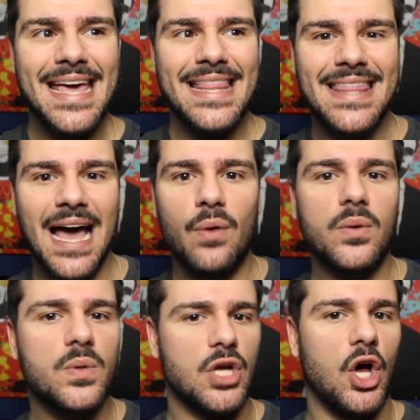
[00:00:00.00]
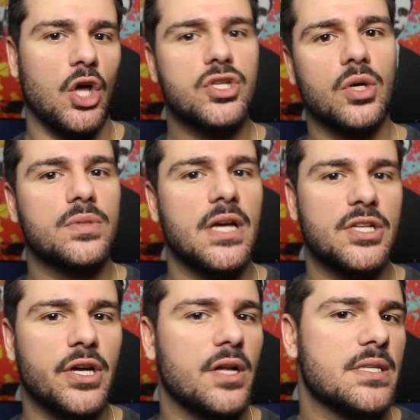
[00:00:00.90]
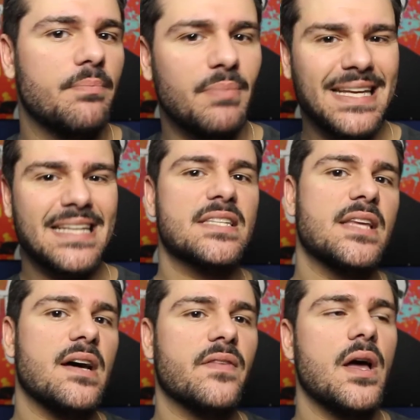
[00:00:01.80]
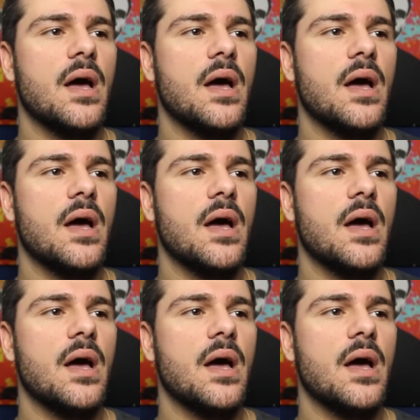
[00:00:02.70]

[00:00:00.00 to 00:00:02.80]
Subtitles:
That one was also touching on some bleak stuff,